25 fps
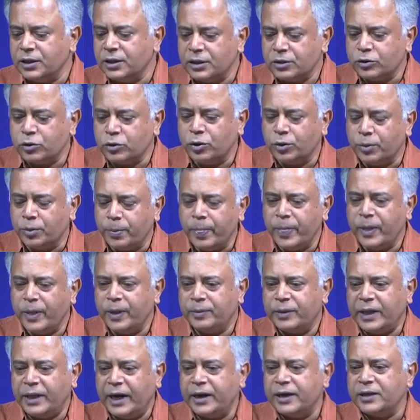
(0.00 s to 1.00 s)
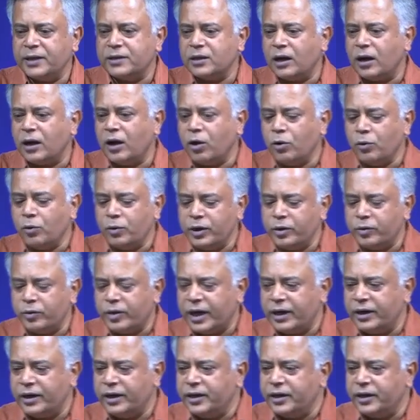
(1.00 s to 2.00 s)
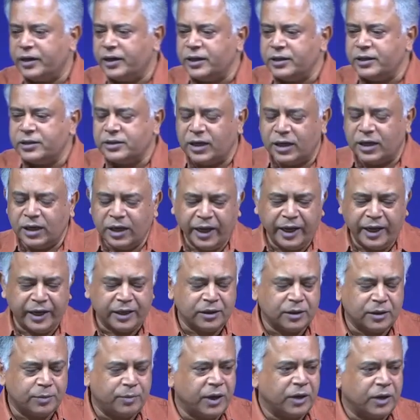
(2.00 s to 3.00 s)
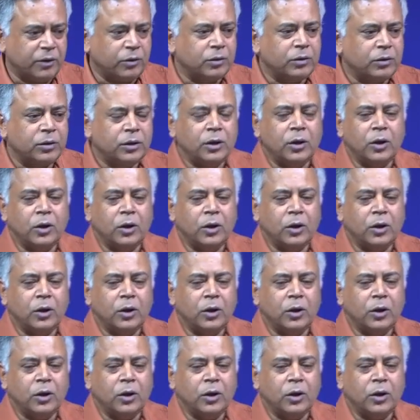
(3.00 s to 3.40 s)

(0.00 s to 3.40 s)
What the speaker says: So, that is how you can increase the length, but